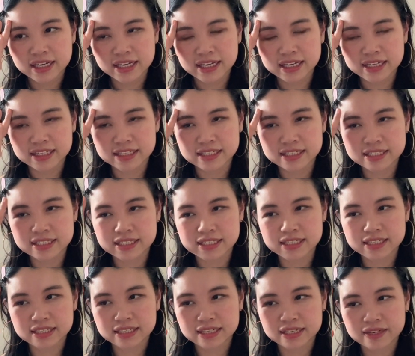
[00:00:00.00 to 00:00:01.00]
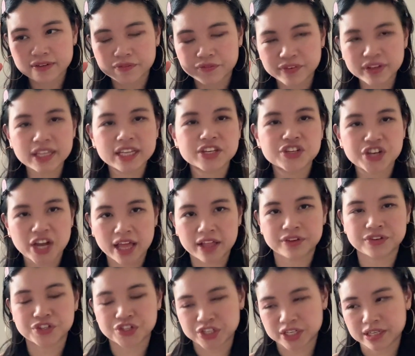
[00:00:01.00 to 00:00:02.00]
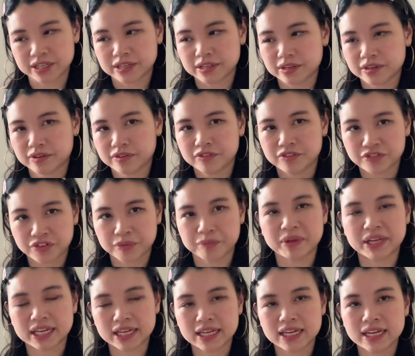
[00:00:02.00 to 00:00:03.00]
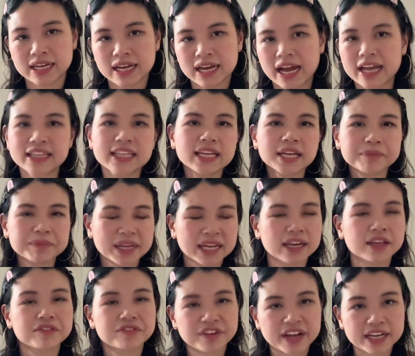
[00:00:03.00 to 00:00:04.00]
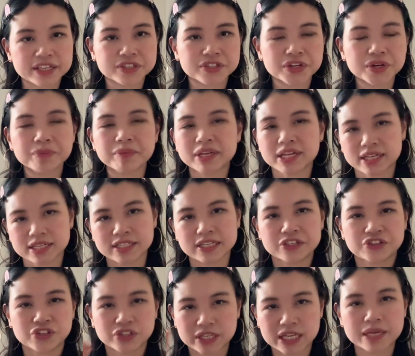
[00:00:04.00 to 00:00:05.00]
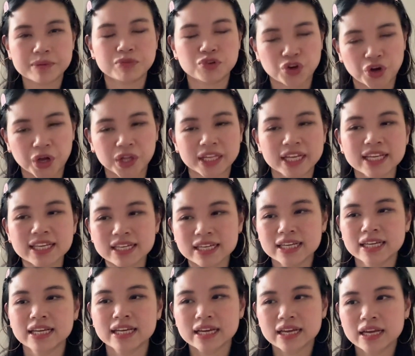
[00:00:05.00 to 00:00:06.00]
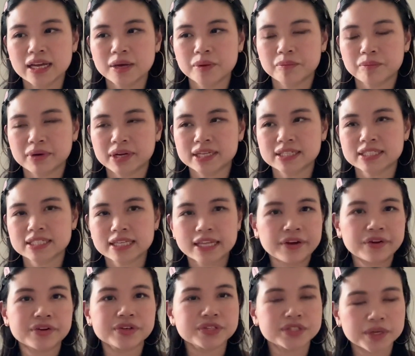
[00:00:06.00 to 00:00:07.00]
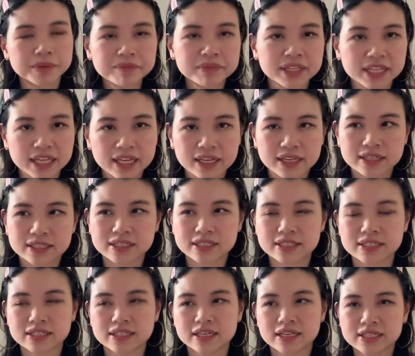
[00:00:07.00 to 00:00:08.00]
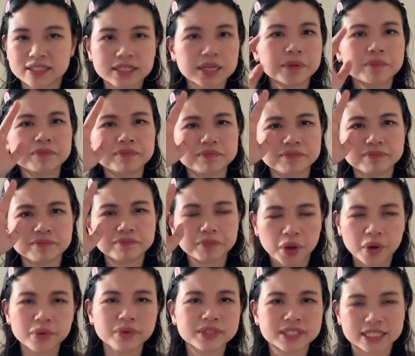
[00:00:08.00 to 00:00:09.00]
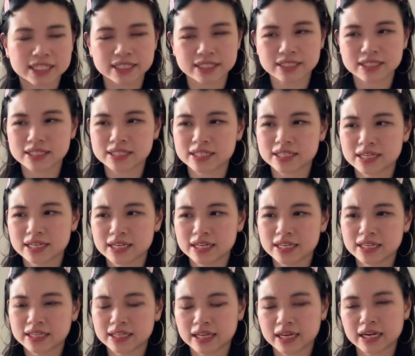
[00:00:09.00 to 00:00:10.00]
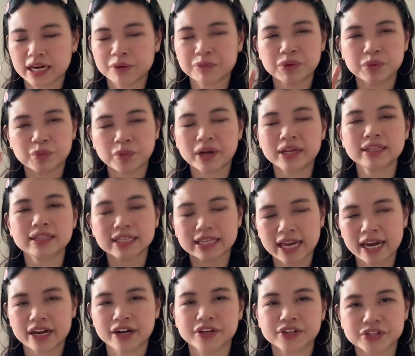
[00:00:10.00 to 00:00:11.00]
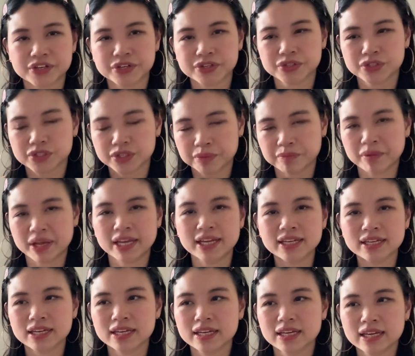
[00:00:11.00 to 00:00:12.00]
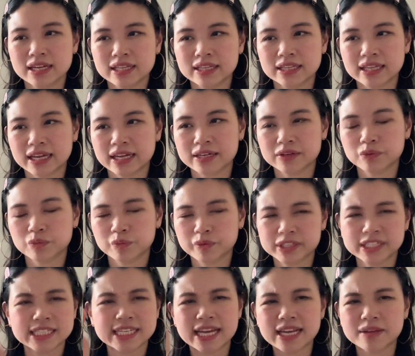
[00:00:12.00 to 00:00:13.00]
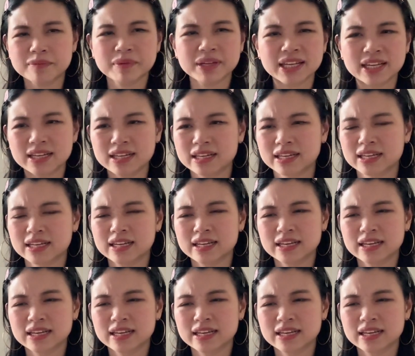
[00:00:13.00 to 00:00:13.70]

is really challenging for me. I think I'm getting faster because I just keep drawing, but there are some things, some poses that I would want the characters to make that would take me